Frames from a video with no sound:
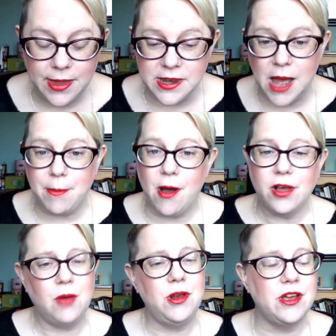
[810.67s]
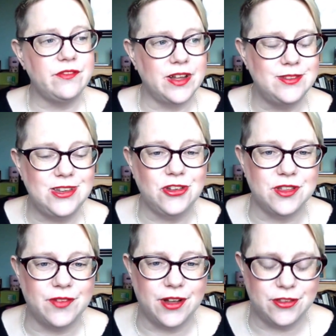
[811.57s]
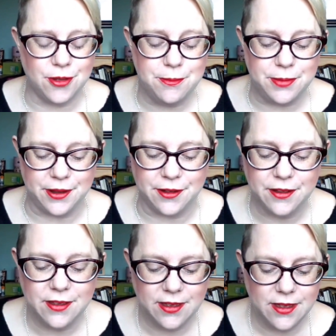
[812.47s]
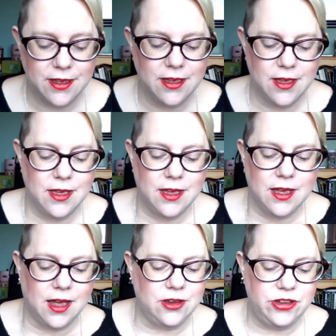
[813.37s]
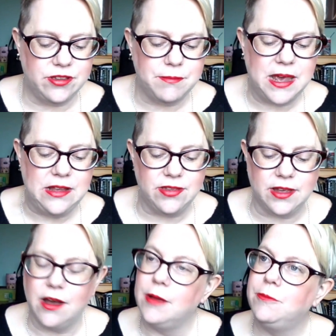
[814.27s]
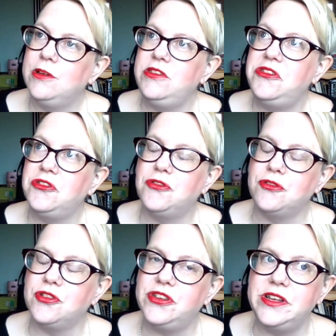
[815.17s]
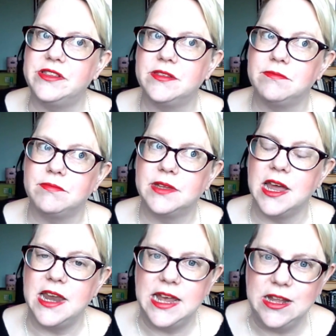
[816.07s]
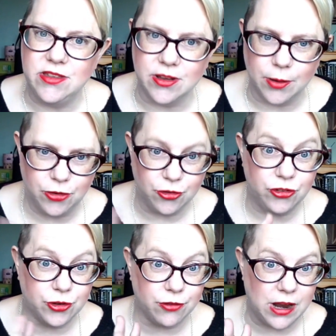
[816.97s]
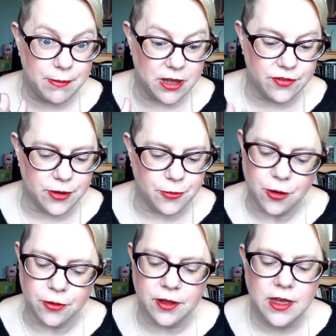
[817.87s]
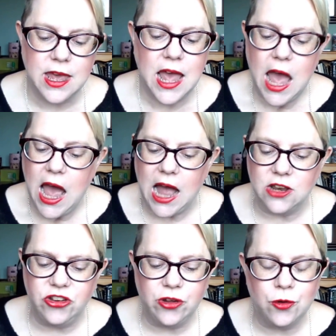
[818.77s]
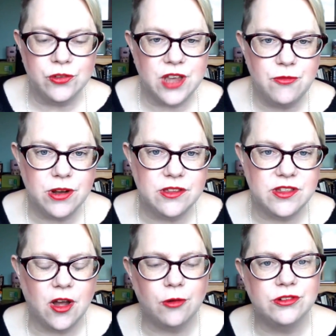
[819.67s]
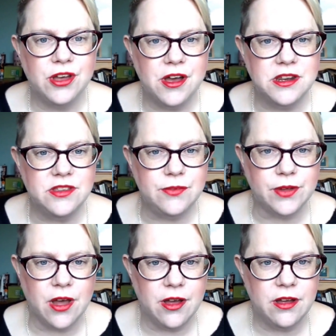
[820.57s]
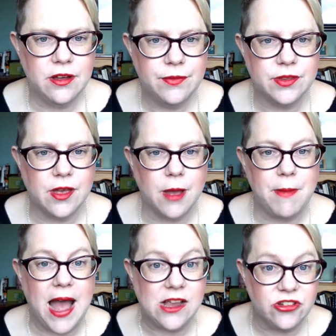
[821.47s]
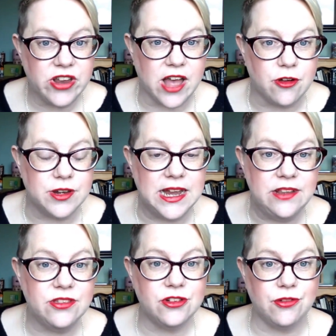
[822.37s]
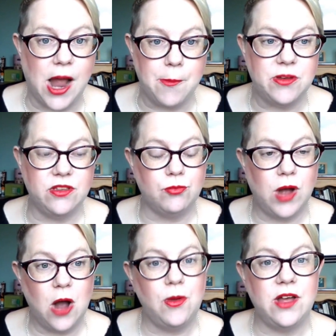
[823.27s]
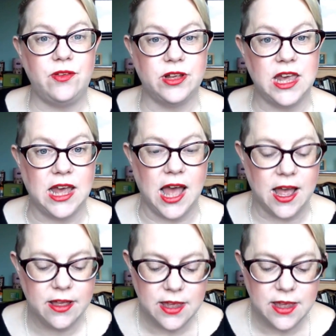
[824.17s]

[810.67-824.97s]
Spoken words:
Now, Margot and I found each other via Tumblr, and she's amazing. I'm pretty sure she's Canadian. I'm sure she'll correct me if I'm wrong. And she also runs the Alternative Curves hashtag on Instagram, which is well worth looking at,